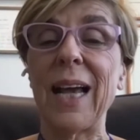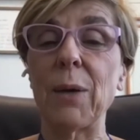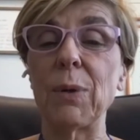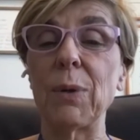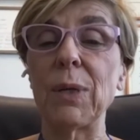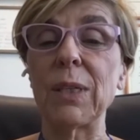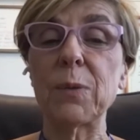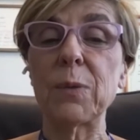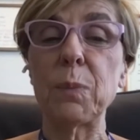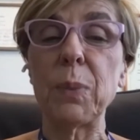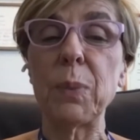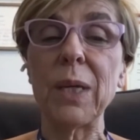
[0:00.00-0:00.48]

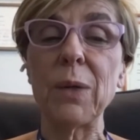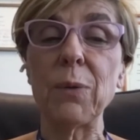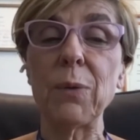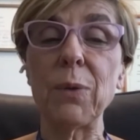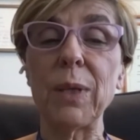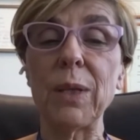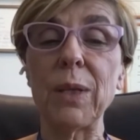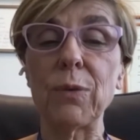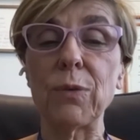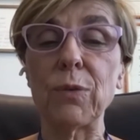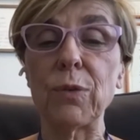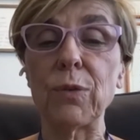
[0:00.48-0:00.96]
Board.
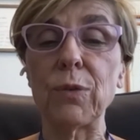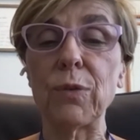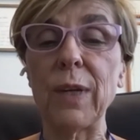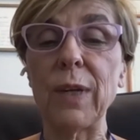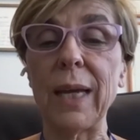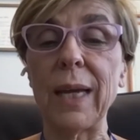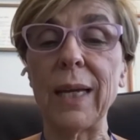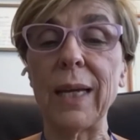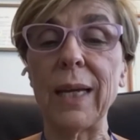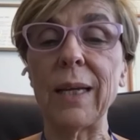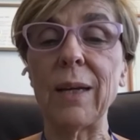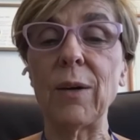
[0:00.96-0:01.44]

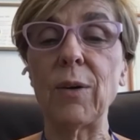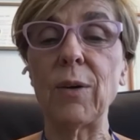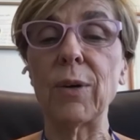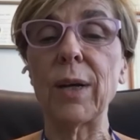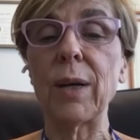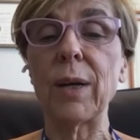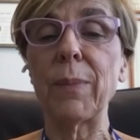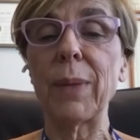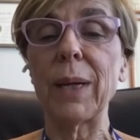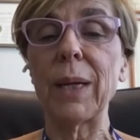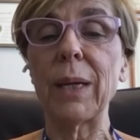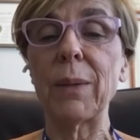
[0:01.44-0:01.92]
I will
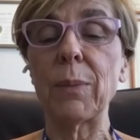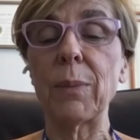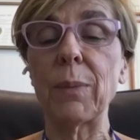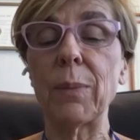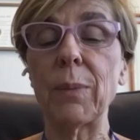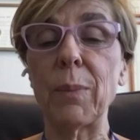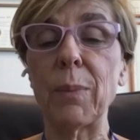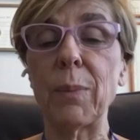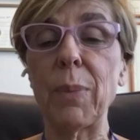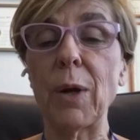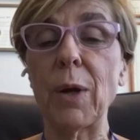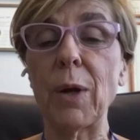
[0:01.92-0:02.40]
speak with you
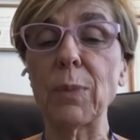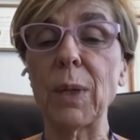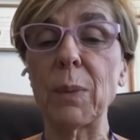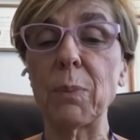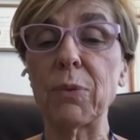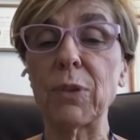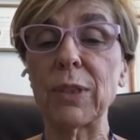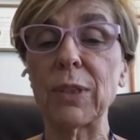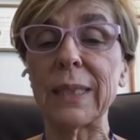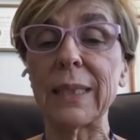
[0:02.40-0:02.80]
today